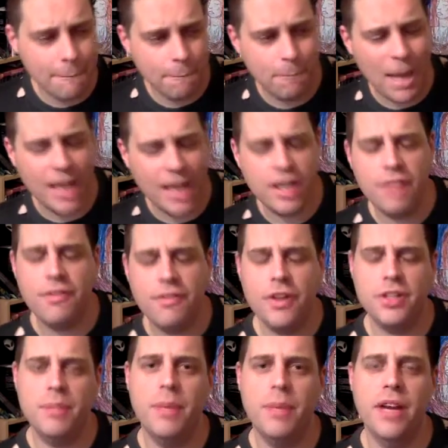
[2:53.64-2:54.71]
Back in her
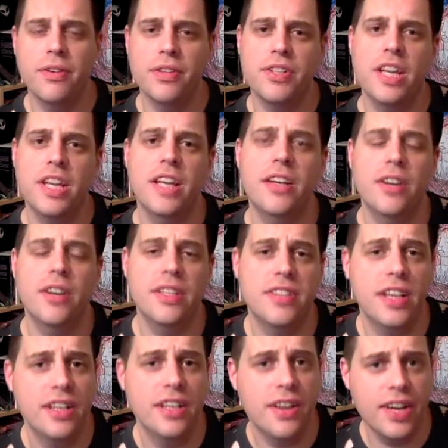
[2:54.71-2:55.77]
first appearance in
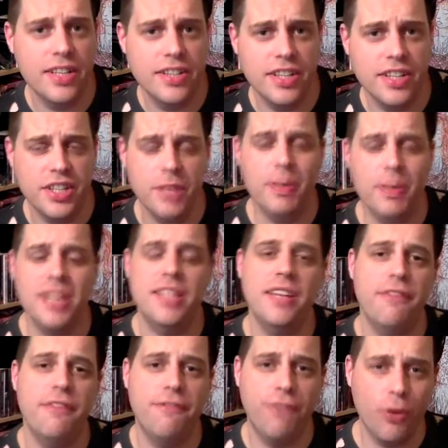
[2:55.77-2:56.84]
1990, she
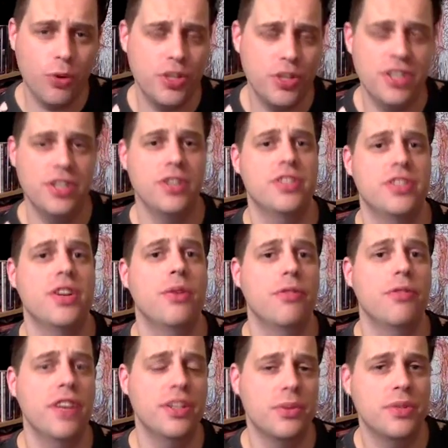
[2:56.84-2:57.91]
basically forces herself
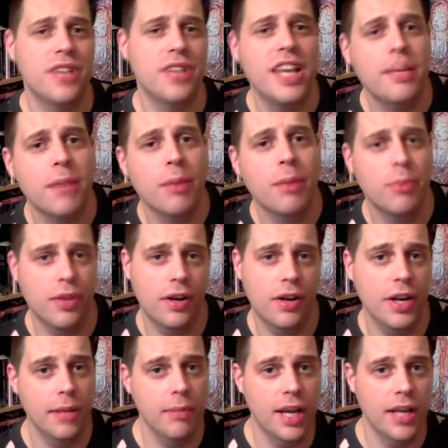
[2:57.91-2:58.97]
into a team-up with
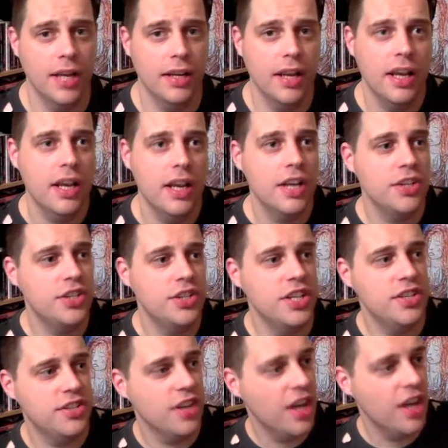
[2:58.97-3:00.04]
Iron Man.
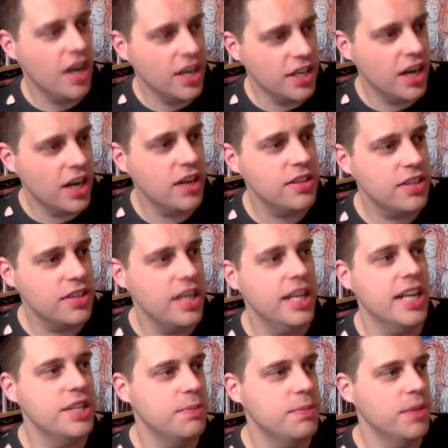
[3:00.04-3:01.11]
She's a young
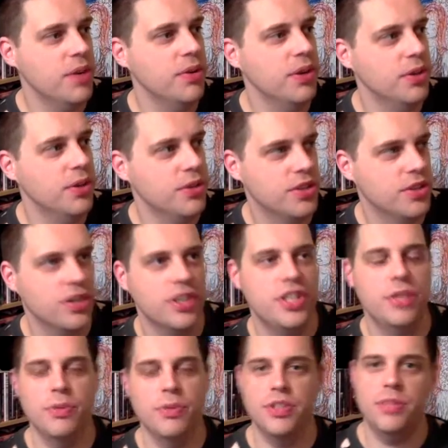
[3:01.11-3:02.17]
teenage mutant who decides
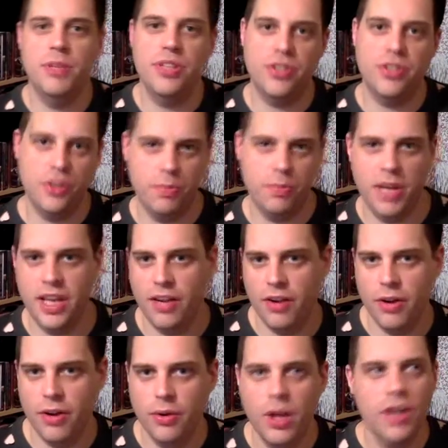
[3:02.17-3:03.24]
she wants to be a
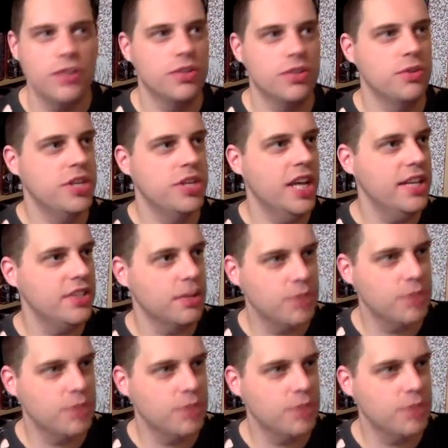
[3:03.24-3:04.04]
superhero, so she ends up